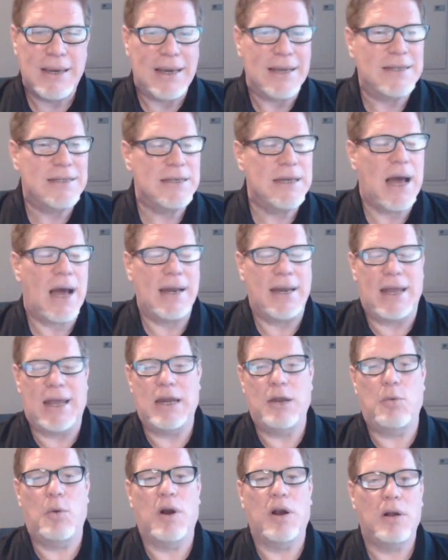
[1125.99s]
It's not
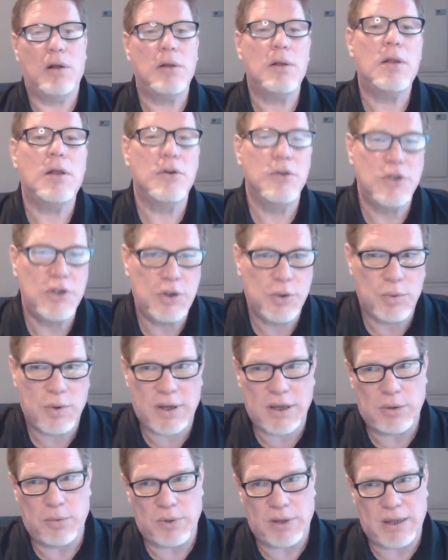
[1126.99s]
anywhere close to
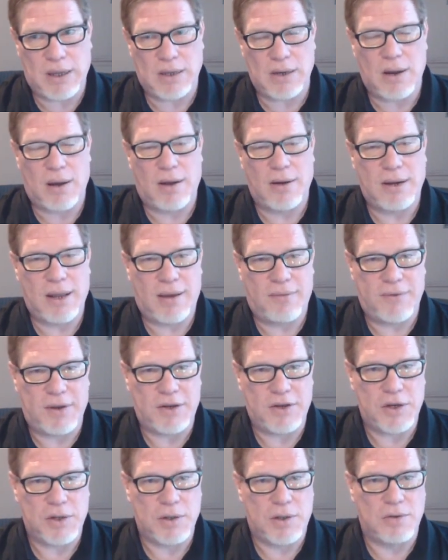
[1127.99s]
what you would get on
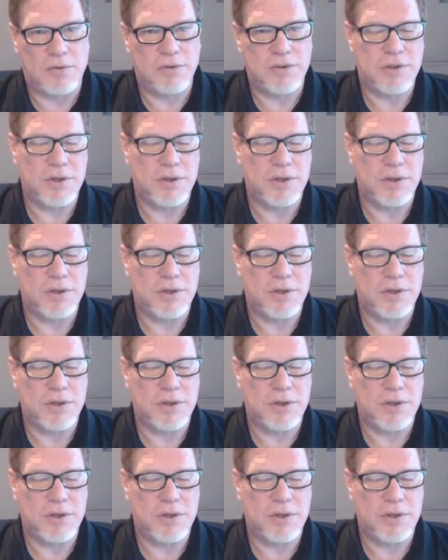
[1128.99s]
FHA loans.